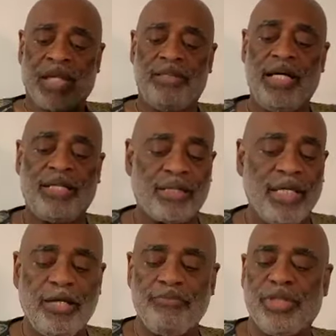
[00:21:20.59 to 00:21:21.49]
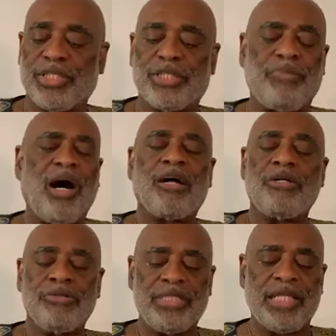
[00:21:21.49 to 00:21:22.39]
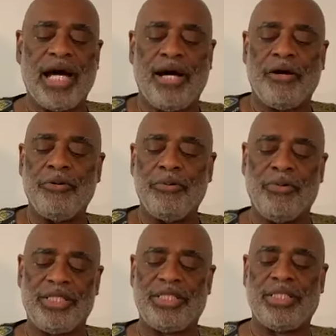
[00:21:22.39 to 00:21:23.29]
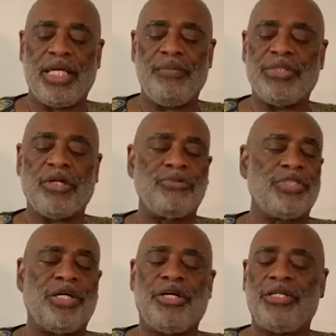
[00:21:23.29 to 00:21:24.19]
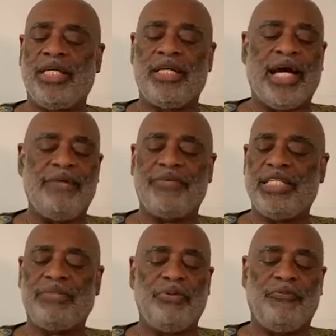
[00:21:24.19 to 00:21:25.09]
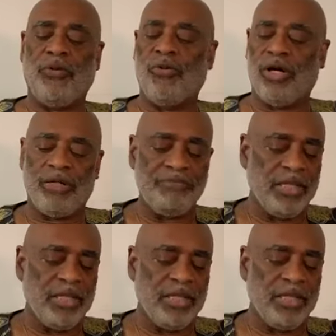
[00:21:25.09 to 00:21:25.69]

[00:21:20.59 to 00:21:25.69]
Nothing but sparkles now which seemed so dull and lifeless before.